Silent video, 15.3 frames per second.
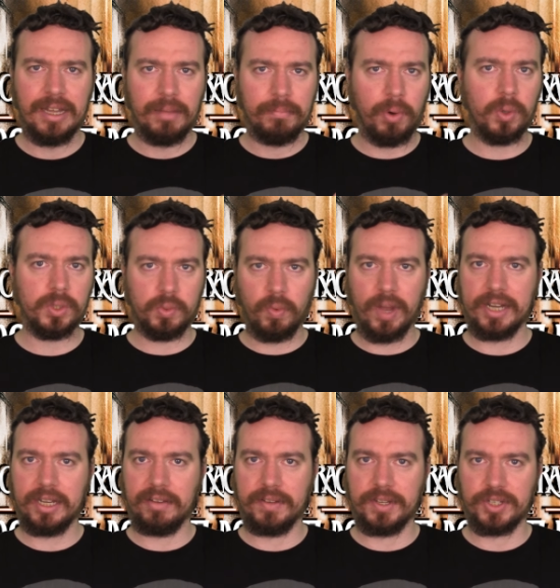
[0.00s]

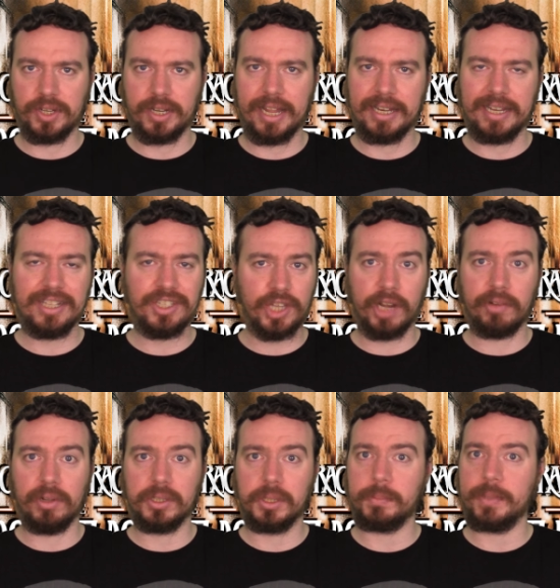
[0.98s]
post-WandaVision, and in
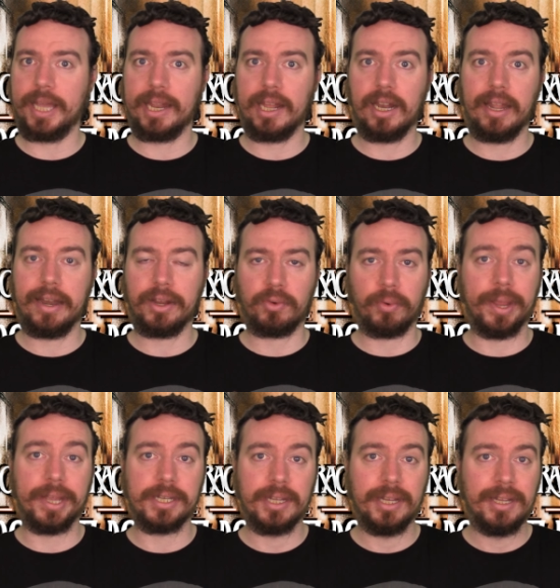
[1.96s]
general, she's been getting a lot of
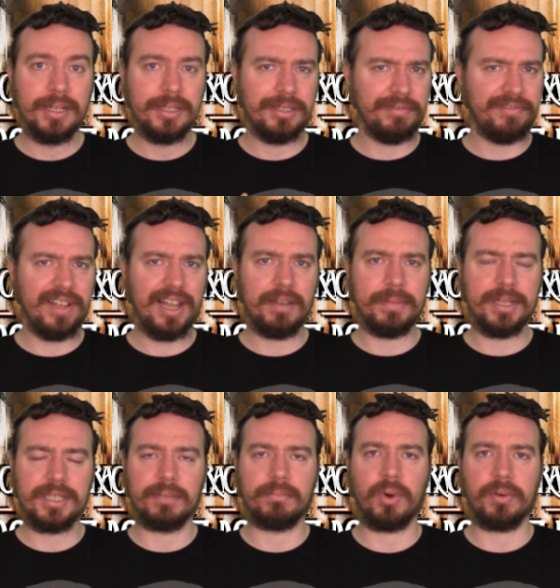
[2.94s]
great
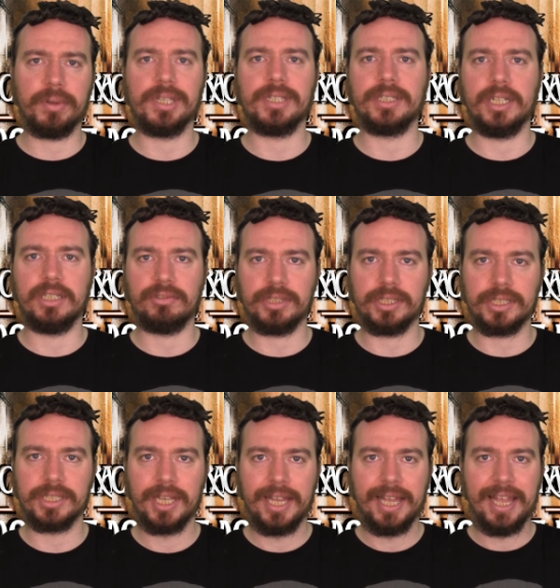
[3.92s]
development in more recent
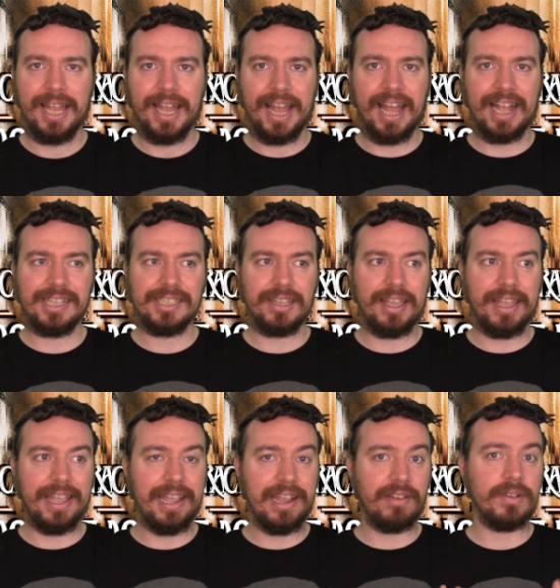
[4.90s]
entries. And
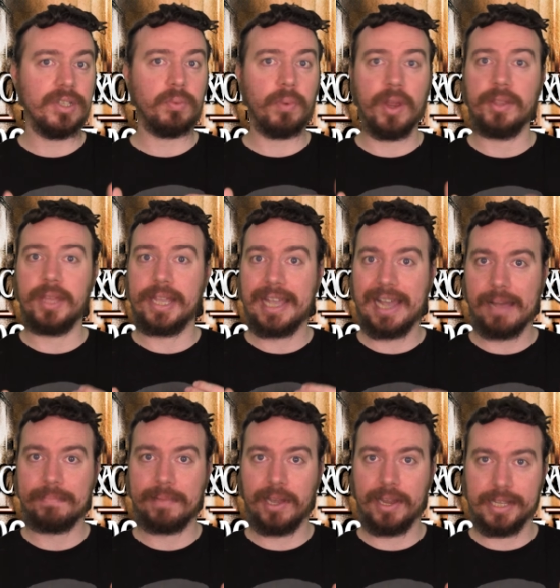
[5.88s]
here is where they
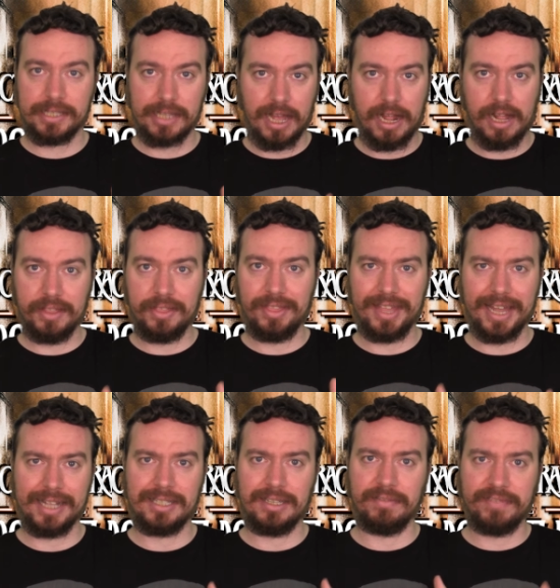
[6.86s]
capitalise on
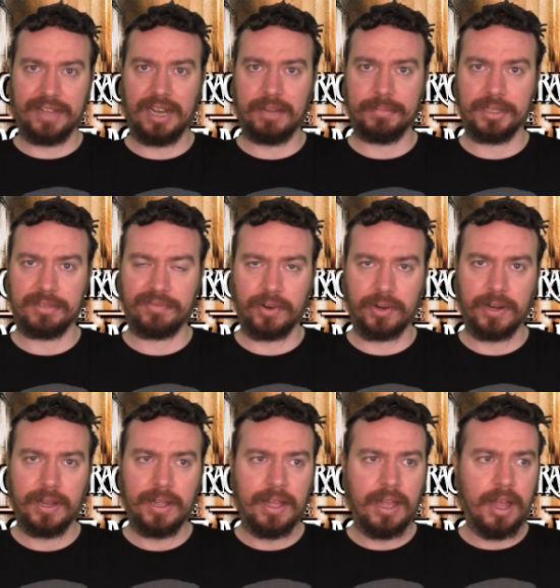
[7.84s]
that development, for
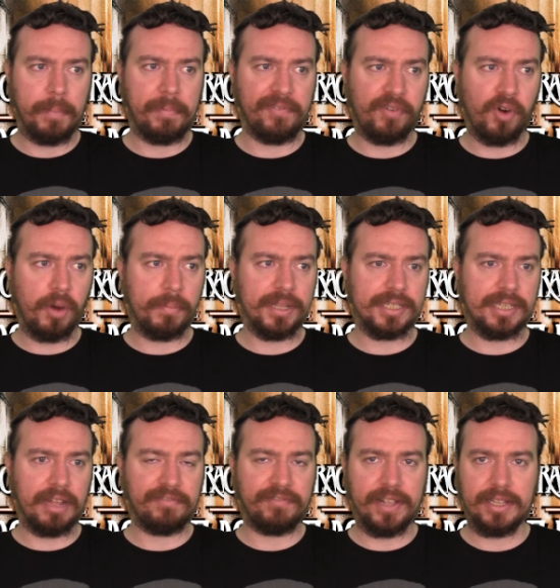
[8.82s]
a performance
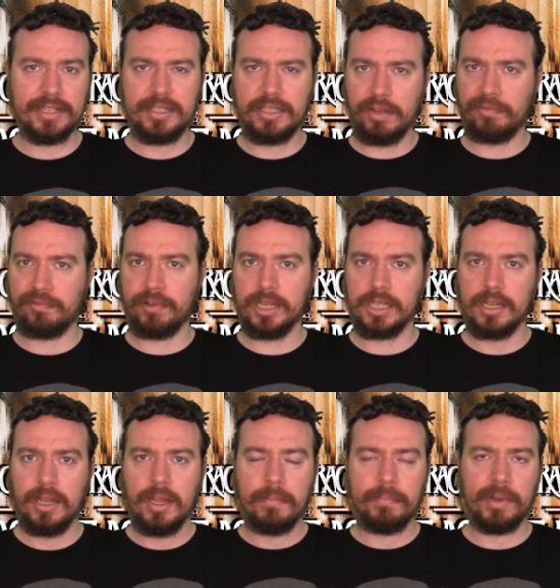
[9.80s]
that felt different,
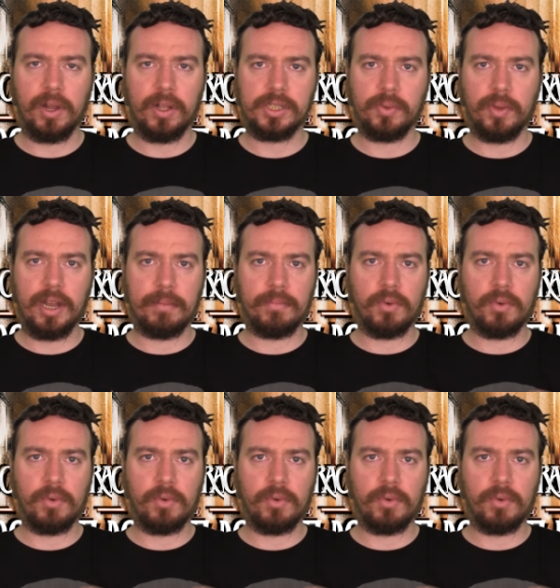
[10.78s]
but also a lot